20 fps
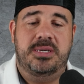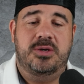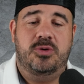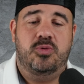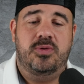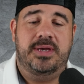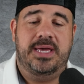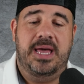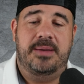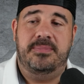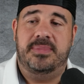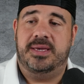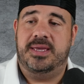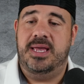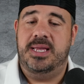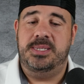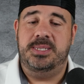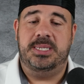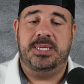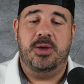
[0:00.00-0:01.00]
we got
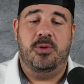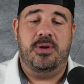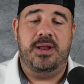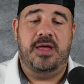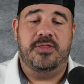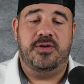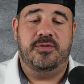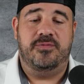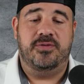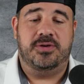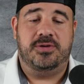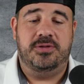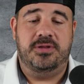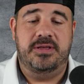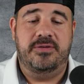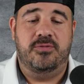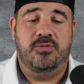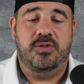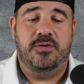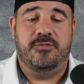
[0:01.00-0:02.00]
McKenzie going out there for
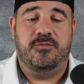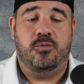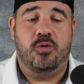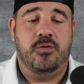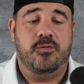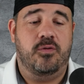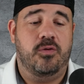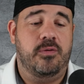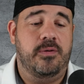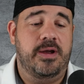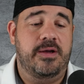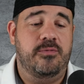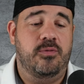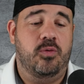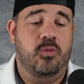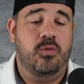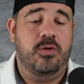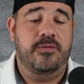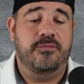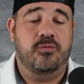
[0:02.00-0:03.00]
Cleveland with a 4.48 with a
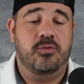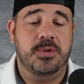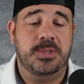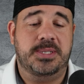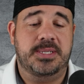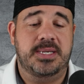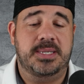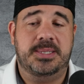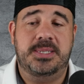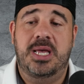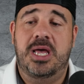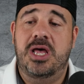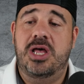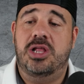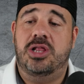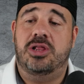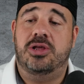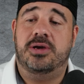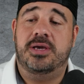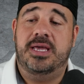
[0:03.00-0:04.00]
1.46.
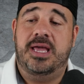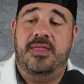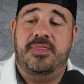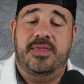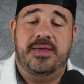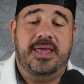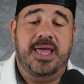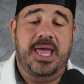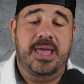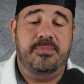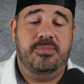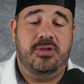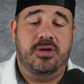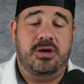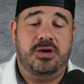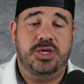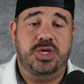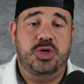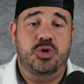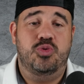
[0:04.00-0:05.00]
Looking at the game
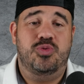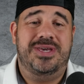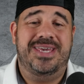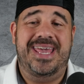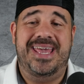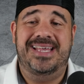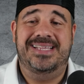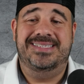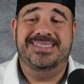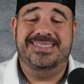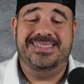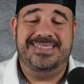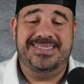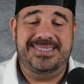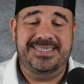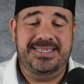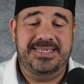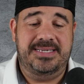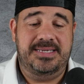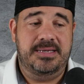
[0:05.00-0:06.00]
log, you can
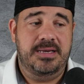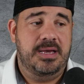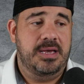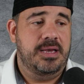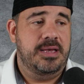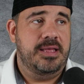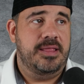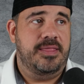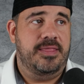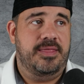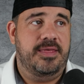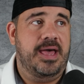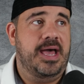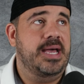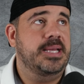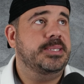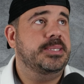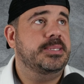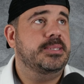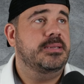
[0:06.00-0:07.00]
see
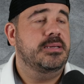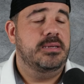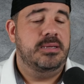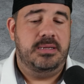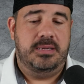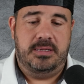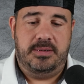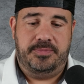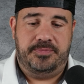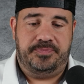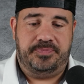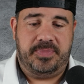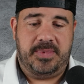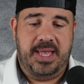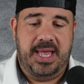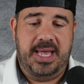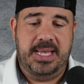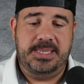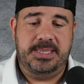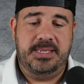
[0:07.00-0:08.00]
that
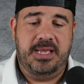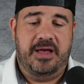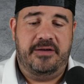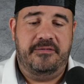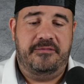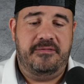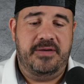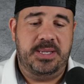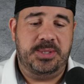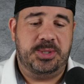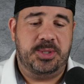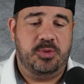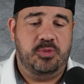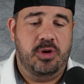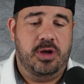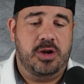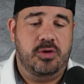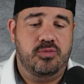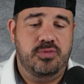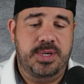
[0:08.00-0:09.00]
has not faced
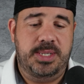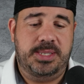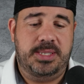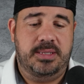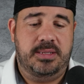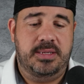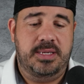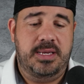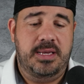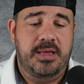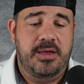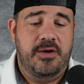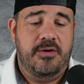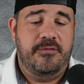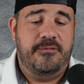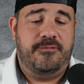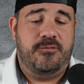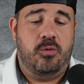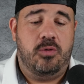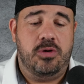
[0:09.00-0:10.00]
Toronto recently.
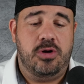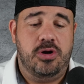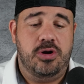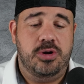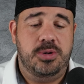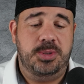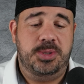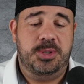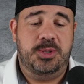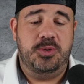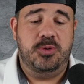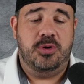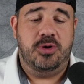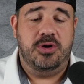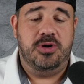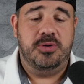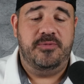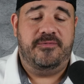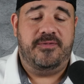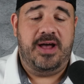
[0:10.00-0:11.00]
4 earned, 2
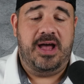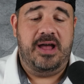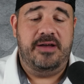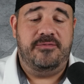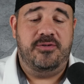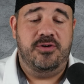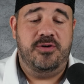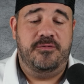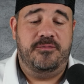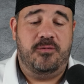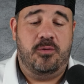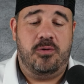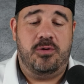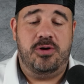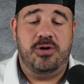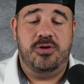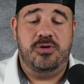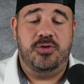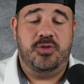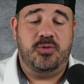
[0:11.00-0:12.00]
earned, 5 earned, 4
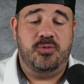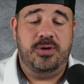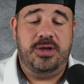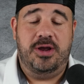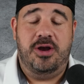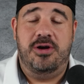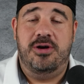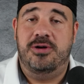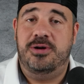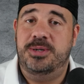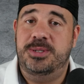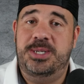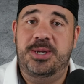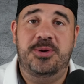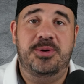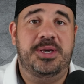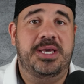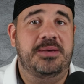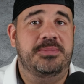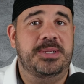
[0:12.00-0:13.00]
earned, 3 earned, 2
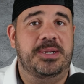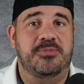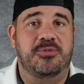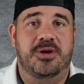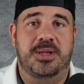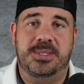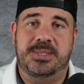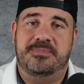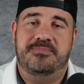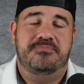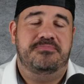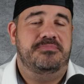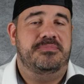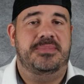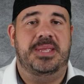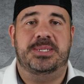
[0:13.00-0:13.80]
gives up runs. That's